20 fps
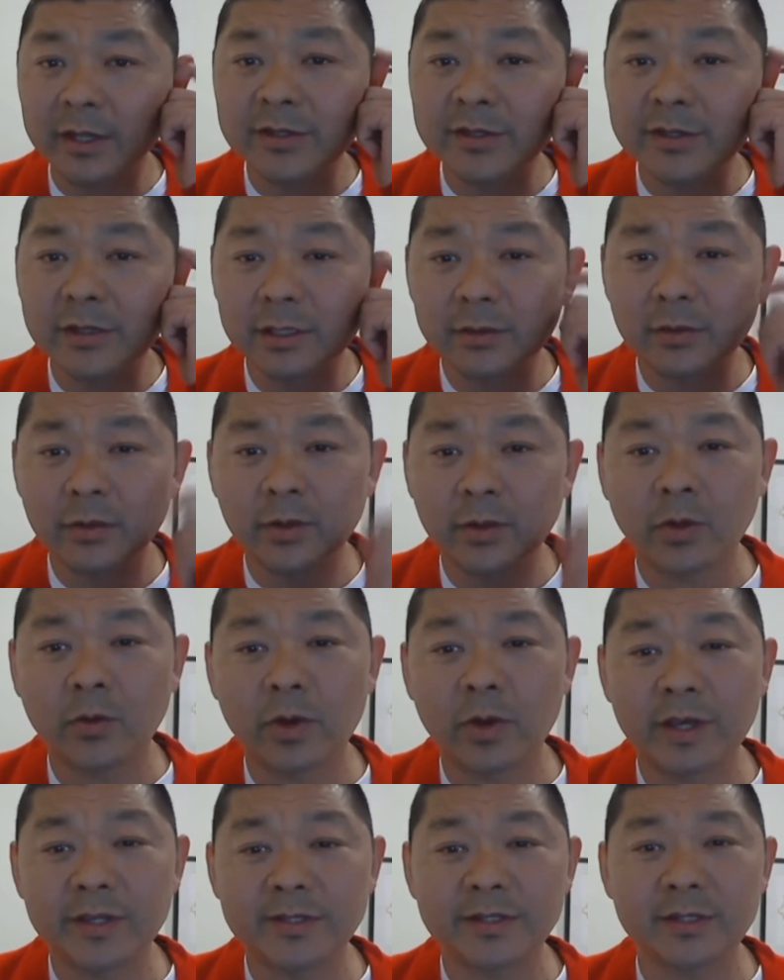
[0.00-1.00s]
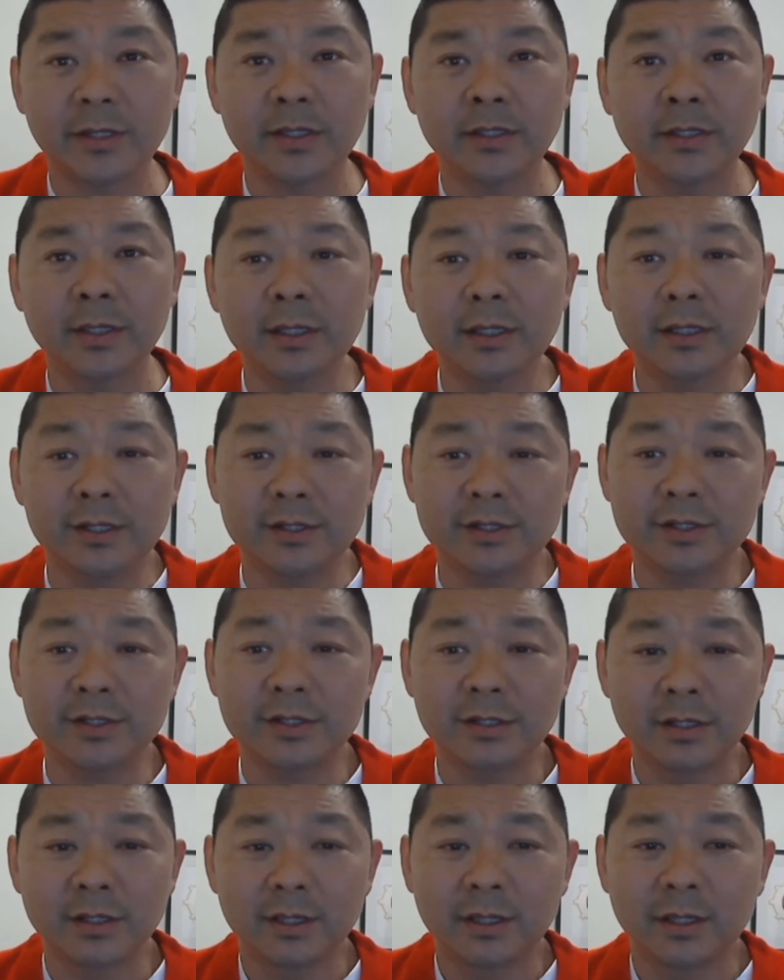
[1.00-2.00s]
actually request in
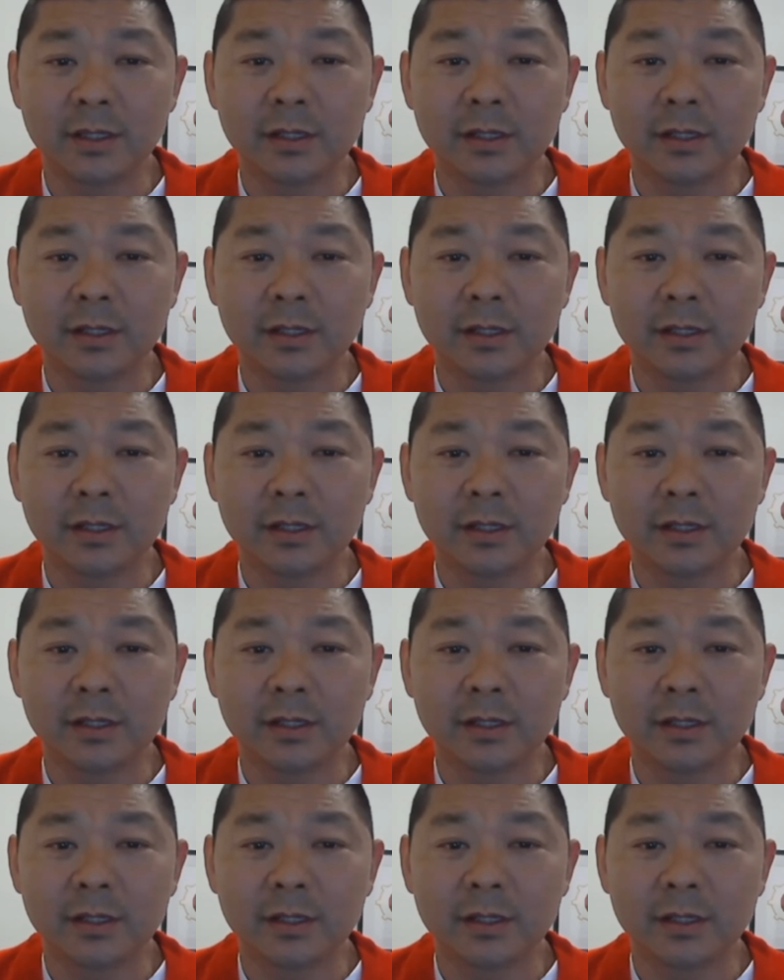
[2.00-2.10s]
English